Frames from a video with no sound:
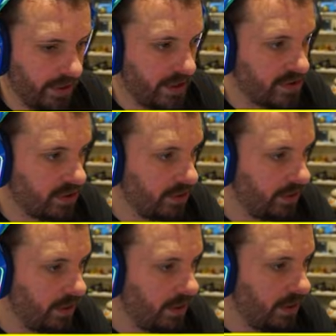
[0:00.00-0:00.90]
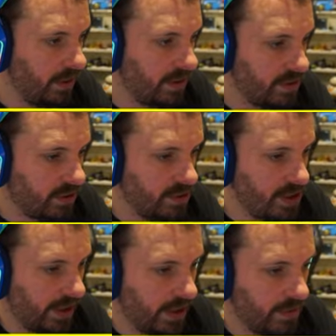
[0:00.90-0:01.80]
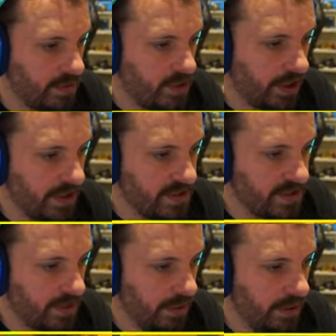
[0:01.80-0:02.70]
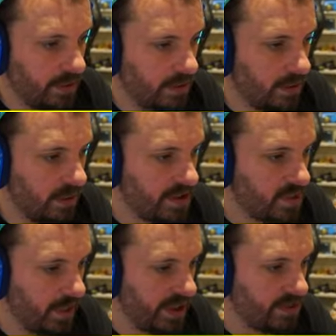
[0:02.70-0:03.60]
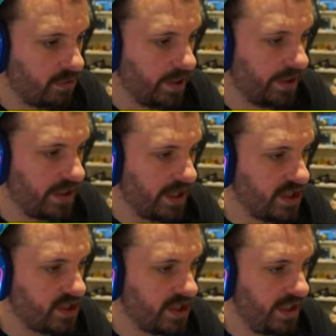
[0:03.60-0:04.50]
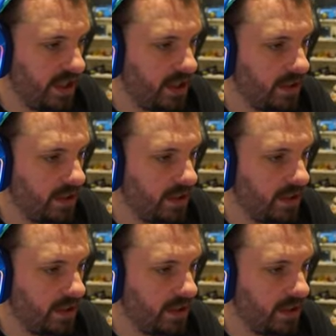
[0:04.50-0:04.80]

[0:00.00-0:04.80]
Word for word: That is good. Let's go check how the chickens are doing. This wheat's growing nicely.